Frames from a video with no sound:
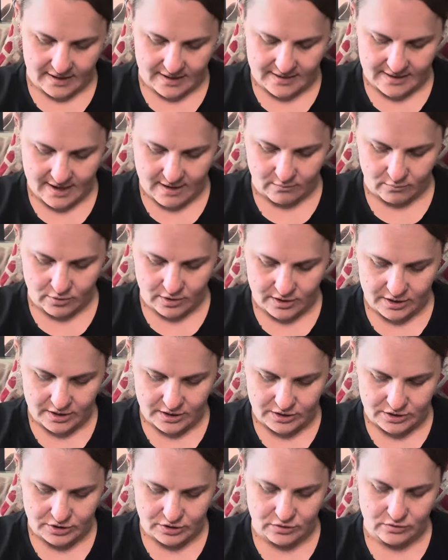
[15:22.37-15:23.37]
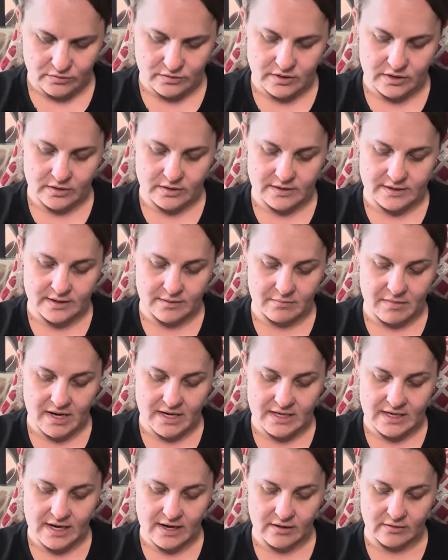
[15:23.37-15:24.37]
And then we're gonna do, sorry, my
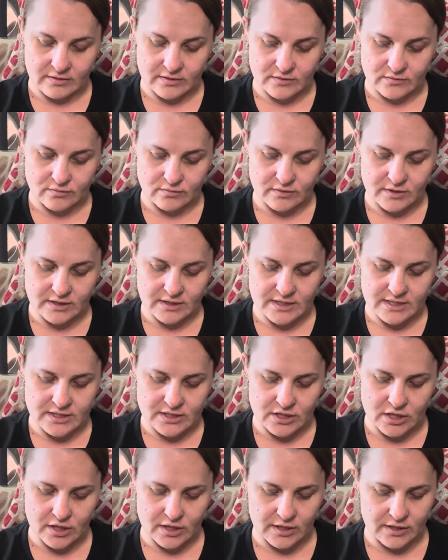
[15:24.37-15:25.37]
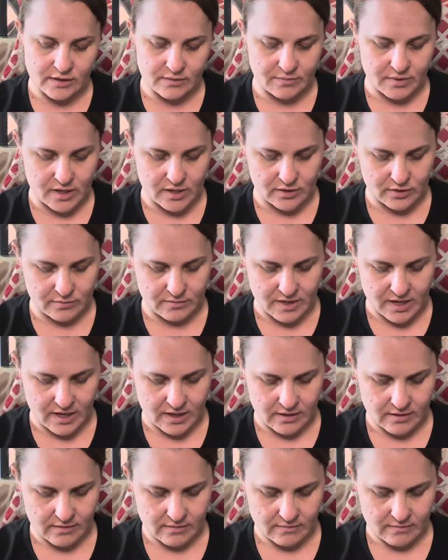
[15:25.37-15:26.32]
nail is really starting to bother me.